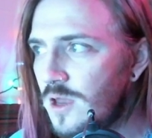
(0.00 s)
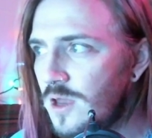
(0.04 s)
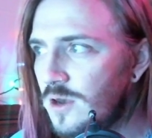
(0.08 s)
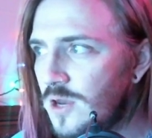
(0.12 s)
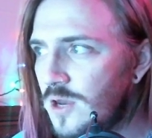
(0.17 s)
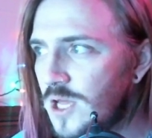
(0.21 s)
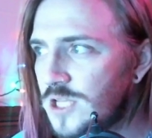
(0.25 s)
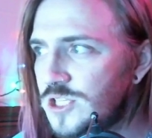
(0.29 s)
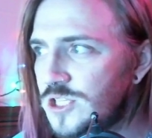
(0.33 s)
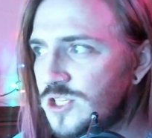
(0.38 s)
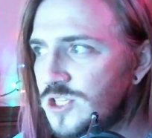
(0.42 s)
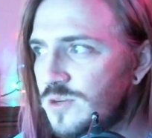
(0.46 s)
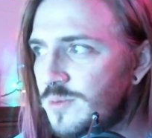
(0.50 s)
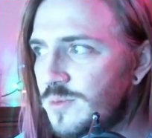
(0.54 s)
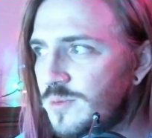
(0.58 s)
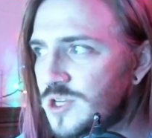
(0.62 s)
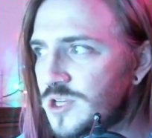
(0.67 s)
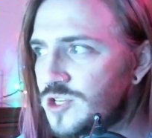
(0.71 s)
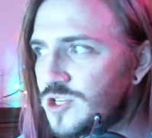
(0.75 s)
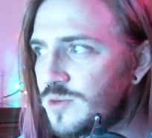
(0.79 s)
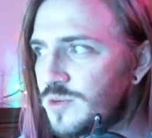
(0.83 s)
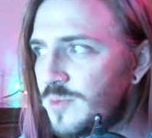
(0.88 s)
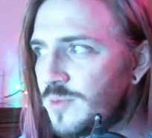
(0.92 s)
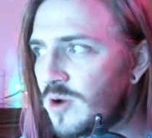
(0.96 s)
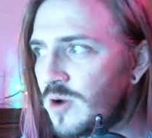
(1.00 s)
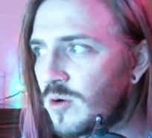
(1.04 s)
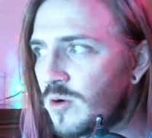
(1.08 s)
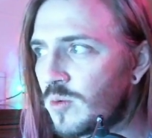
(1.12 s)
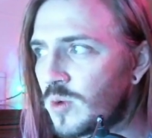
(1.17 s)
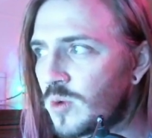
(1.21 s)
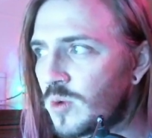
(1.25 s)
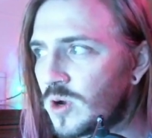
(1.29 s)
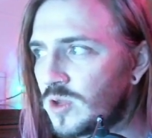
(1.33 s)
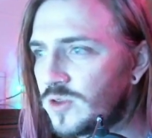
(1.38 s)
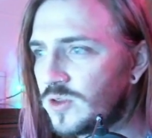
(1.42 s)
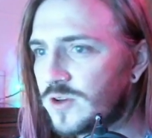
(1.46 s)
Not so much a Mirror
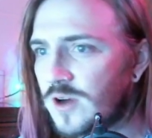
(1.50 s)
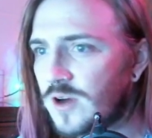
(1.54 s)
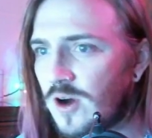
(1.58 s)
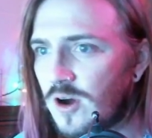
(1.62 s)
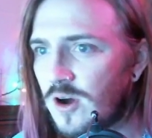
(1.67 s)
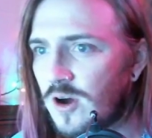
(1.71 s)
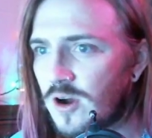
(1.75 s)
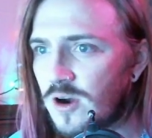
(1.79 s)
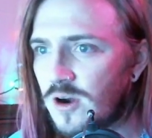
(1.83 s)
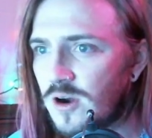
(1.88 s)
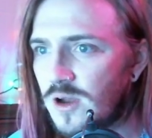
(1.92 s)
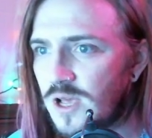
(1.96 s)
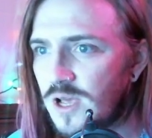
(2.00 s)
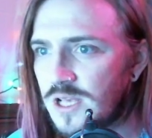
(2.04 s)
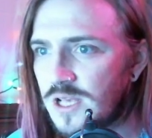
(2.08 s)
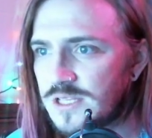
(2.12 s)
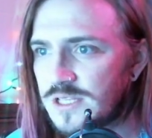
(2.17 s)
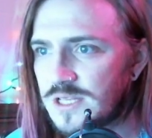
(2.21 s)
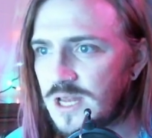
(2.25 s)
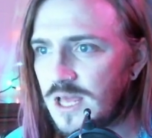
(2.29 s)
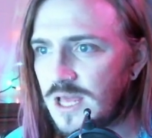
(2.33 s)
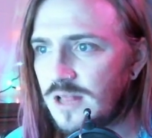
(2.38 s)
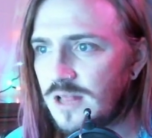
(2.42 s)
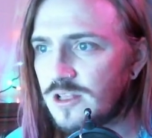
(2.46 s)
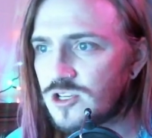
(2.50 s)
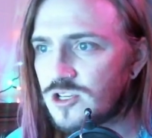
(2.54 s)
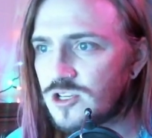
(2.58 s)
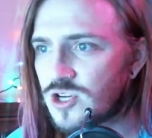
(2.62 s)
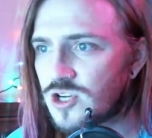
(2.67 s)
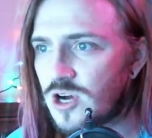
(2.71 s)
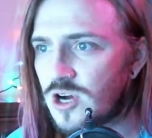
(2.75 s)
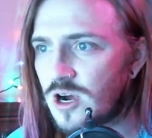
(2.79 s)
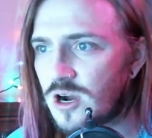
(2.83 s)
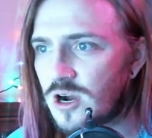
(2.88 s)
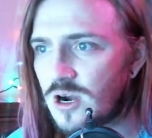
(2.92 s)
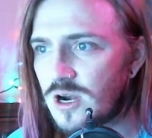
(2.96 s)
World car as an English
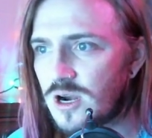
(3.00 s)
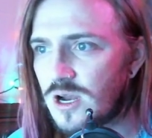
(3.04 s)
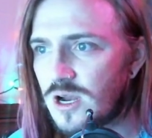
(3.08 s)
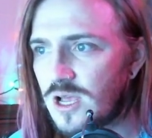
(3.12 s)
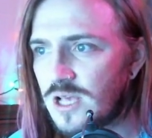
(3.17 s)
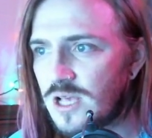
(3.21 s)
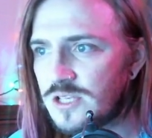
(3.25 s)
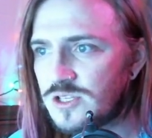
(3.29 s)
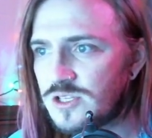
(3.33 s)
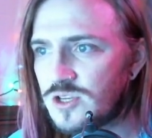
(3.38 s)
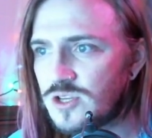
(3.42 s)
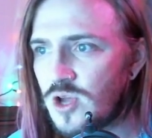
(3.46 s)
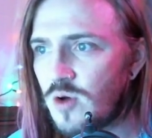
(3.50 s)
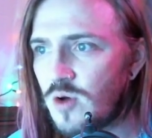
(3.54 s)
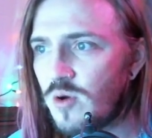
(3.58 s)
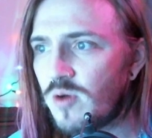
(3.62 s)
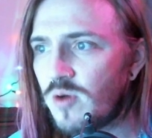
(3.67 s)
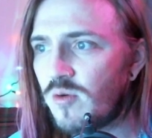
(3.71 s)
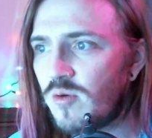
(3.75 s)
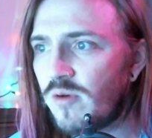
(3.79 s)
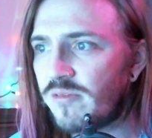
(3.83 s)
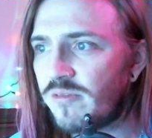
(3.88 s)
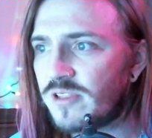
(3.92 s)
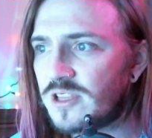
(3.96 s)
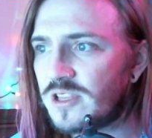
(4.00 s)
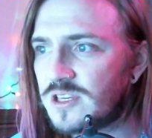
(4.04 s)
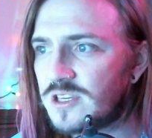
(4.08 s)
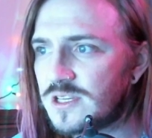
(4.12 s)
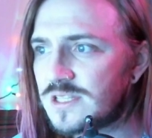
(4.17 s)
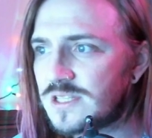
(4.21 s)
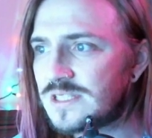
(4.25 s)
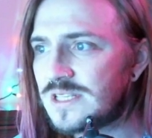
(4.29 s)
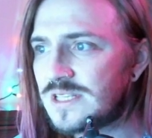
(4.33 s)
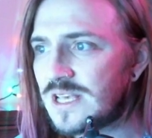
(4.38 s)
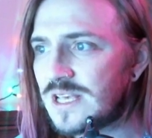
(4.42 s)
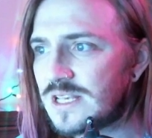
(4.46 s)
car, as no equivalent
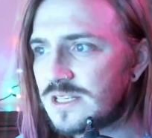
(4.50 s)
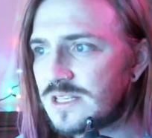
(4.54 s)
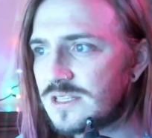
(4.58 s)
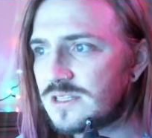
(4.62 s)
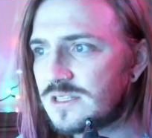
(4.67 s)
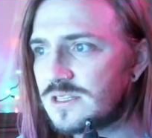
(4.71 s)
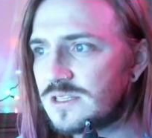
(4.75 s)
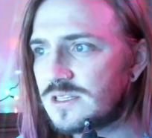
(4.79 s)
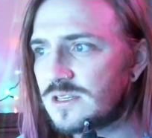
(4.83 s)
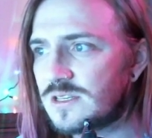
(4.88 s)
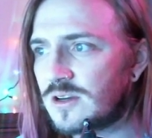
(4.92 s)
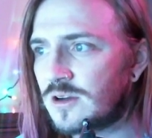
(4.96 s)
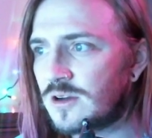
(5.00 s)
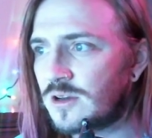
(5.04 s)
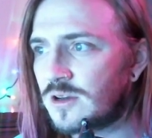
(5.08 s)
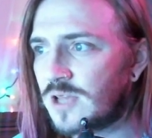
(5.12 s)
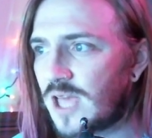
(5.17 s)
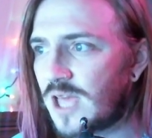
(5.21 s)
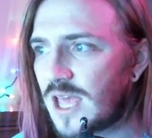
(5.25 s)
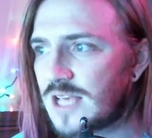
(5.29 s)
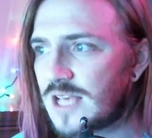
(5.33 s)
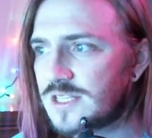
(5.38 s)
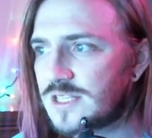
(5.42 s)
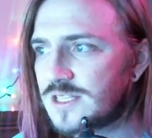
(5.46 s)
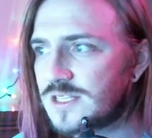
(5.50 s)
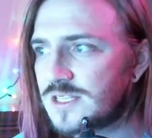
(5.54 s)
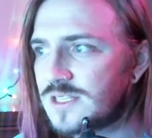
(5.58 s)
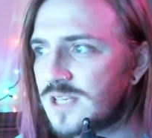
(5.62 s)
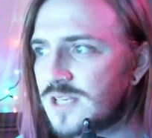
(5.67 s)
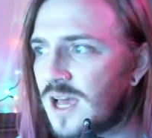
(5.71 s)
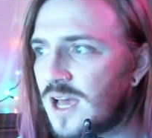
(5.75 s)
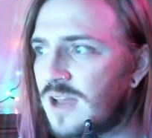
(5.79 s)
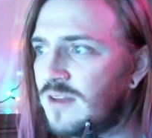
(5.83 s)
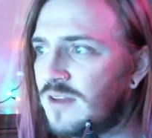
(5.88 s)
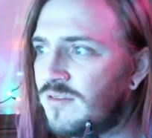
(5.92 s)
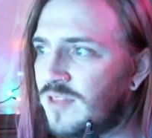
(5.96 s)
exists on Case's
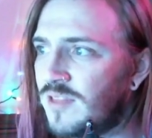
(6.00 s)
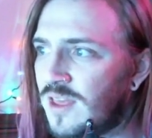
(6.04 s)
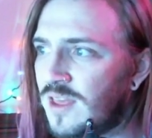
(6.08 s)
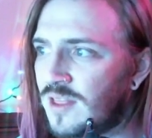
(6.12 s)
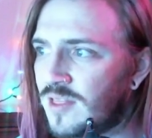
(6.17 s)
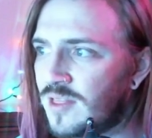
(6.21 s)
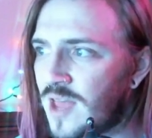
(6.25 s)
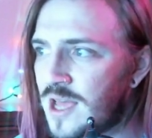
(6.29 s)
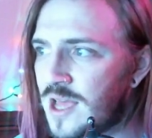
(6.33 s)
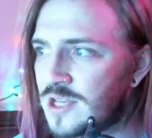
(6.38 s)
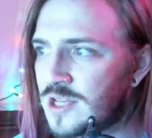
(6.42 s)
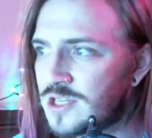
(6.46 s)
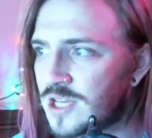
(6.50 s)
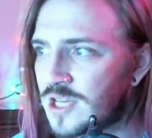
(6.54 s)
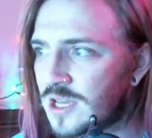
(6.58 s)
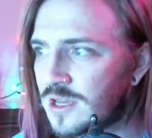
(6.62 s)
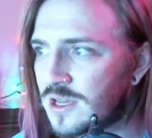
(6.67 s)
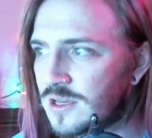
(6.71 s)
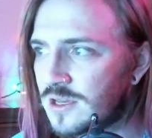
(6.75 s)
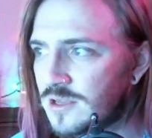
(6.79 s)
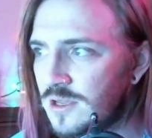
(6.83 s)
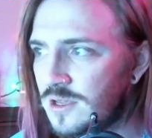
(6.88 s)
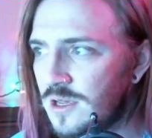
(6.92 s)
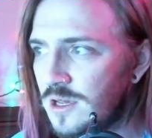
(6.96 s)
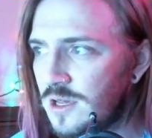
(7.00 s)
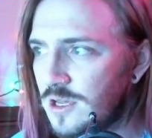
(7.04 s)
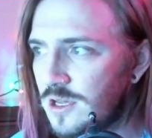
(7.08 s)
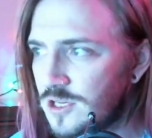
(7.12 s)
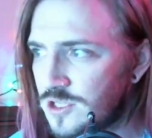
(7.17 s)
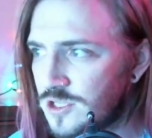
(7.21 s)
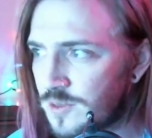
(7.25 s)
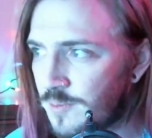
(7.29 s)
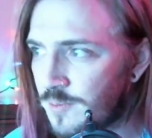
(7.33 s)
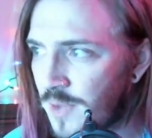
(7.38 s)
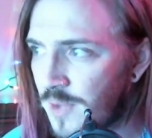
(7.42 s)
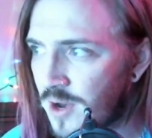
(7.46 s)
side of the Atlantic
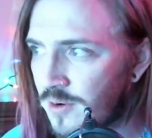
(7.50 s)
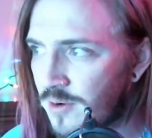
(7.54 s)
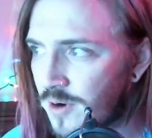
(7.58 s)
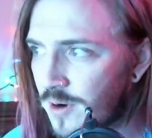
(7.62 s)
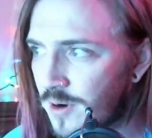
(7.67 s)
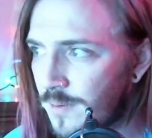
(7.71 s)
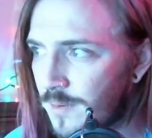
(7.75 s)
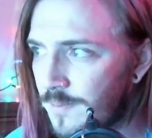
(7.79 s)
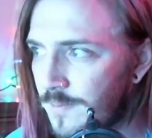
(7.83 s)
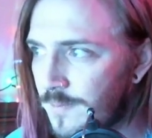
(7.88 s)
to Mirror.